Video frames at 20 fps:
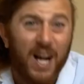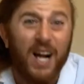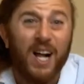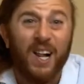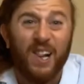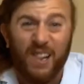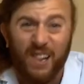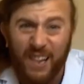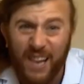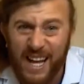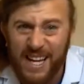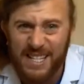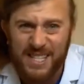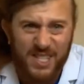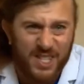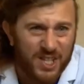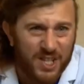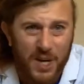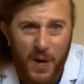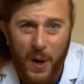Let's
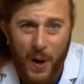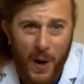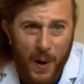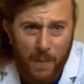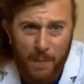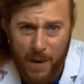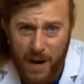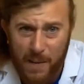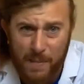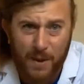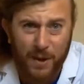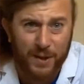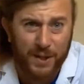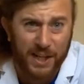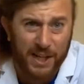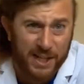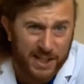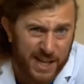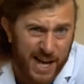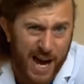start by building
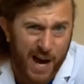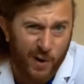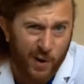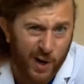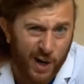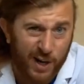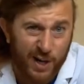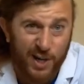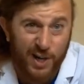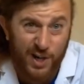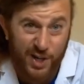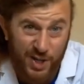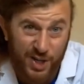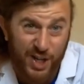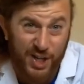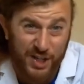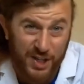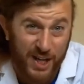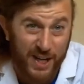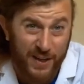a tower,
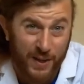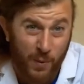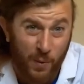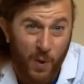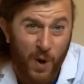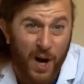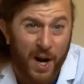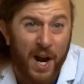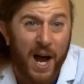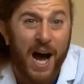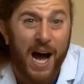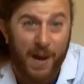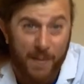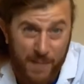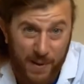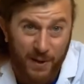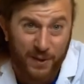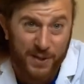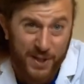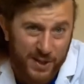just like the one I
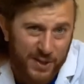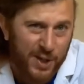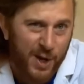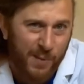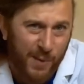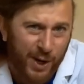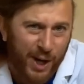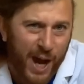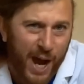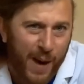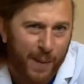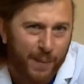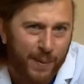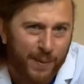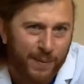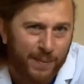built at summer camp.